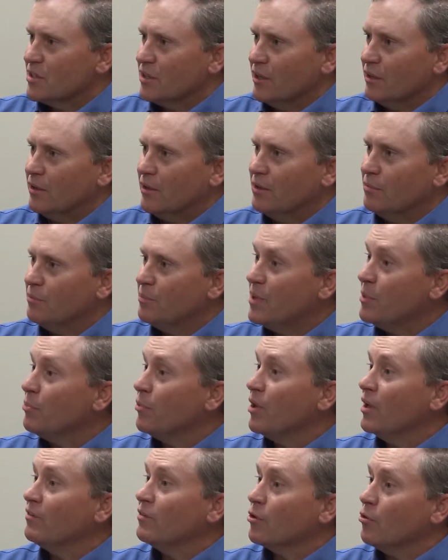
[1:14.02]
that
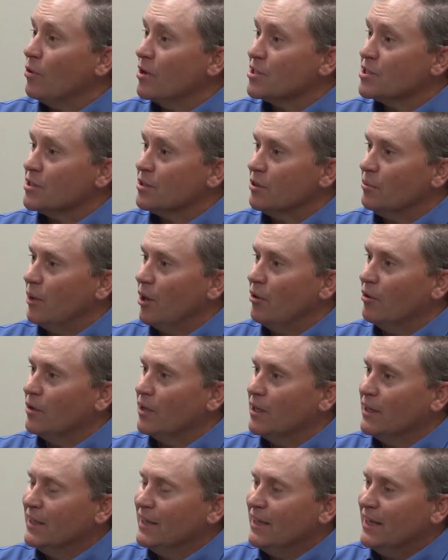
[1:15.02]
people have a question
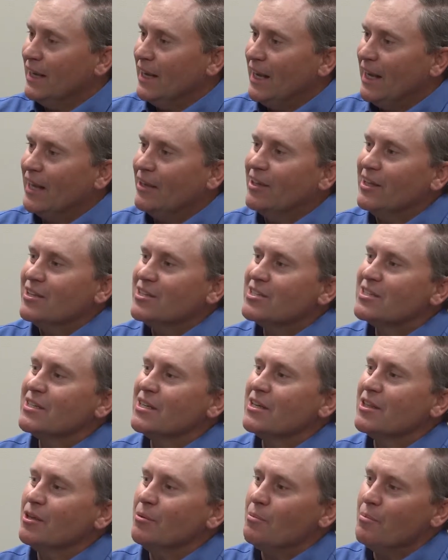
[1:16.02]
about, and they
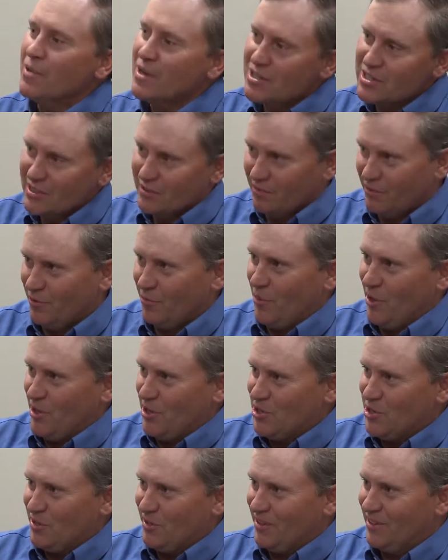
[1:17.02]
see the
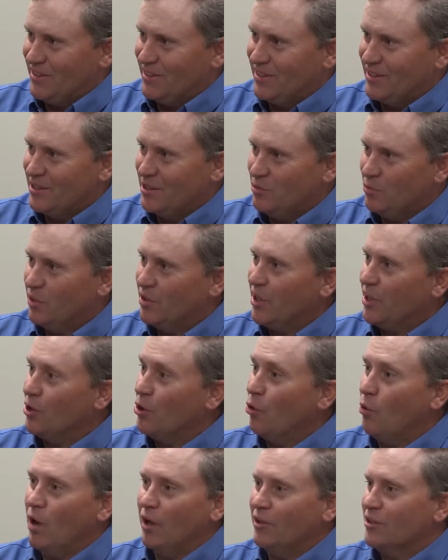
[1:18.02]
misinformation when they
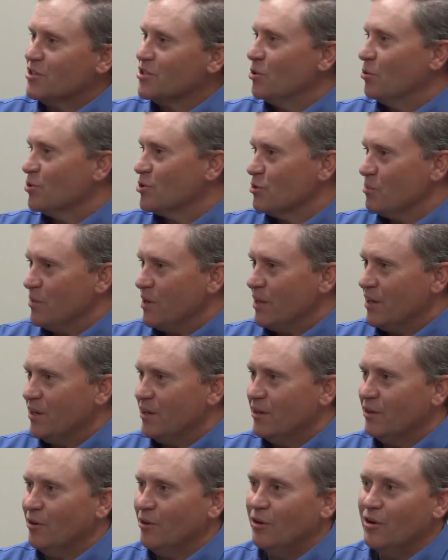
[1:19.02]
go on the social
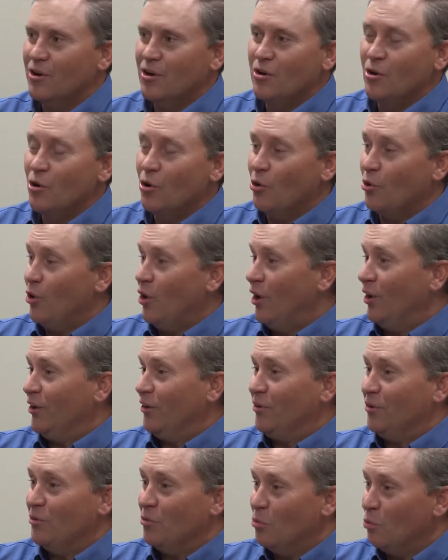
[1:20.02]
media or
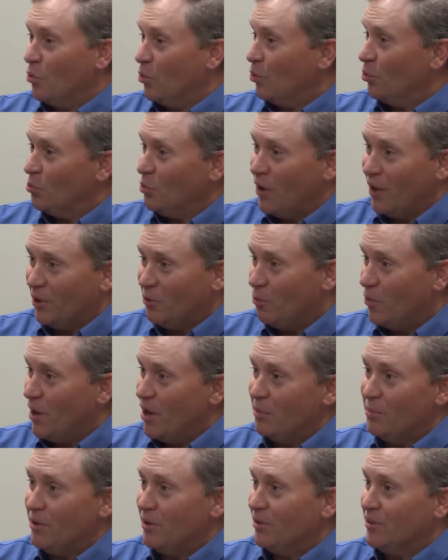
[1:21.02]
on World Wide
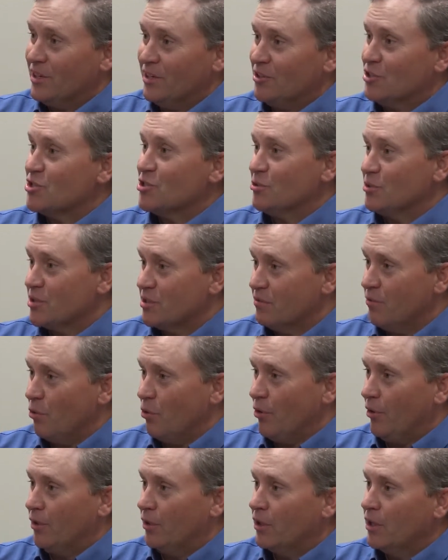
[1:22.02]
Web and search
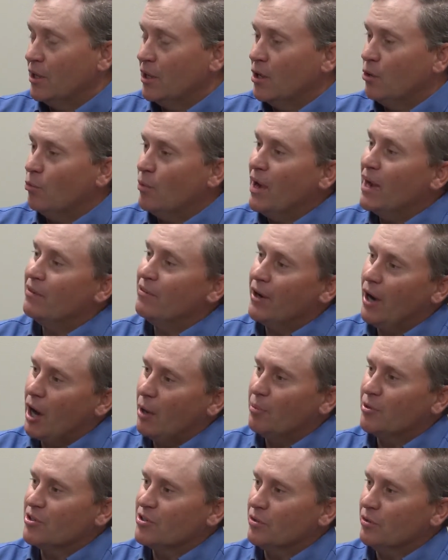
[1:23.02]
for it. We have an
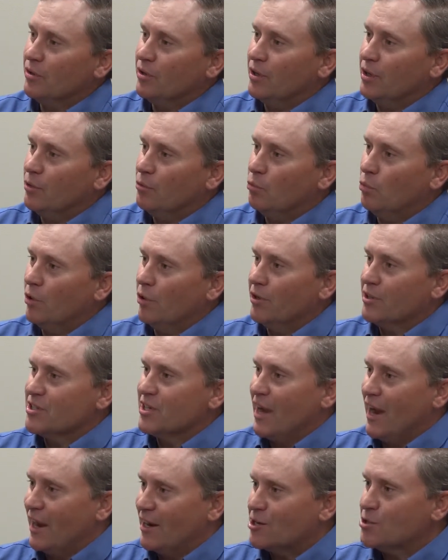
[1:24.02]
opportunity where
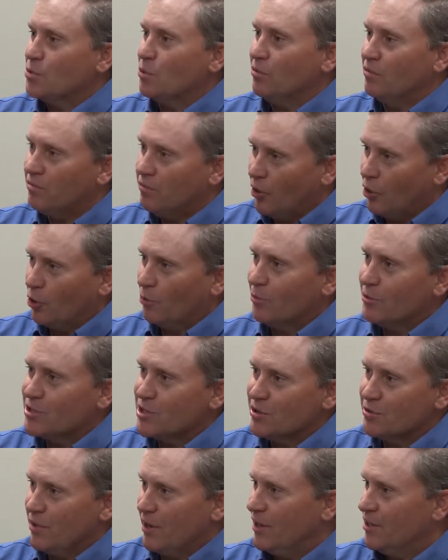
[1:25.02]
it's actual farmers
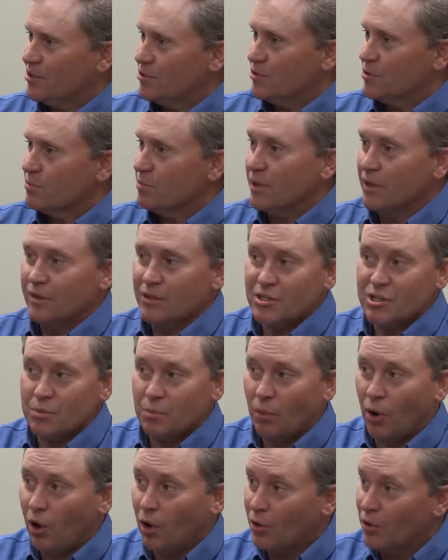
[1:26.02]
and ranchers, be it
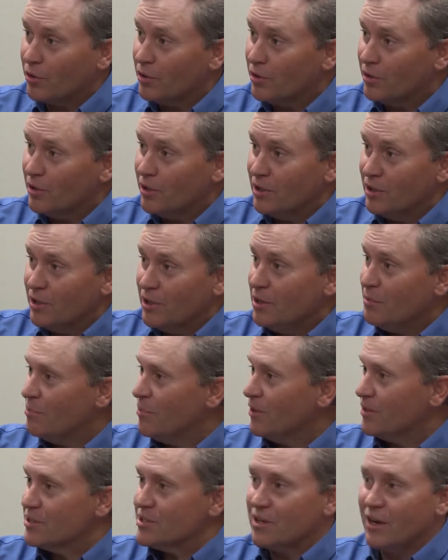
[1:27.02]
smaller,
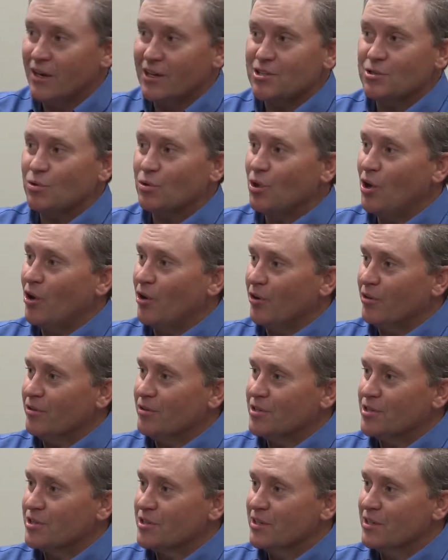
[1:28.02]
mid-size, or
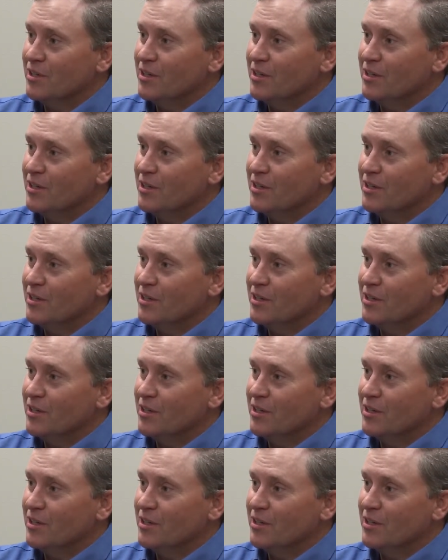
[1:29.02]
large,